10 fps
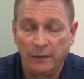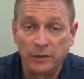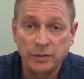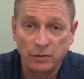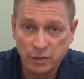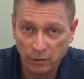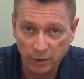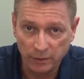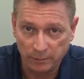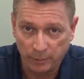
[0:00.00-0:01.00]
There's also
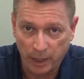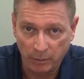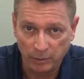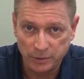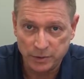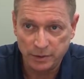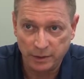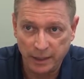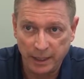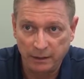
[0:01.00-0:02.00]
other problems
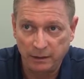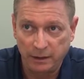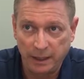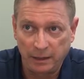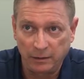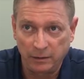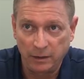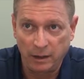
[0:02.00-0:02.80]
that can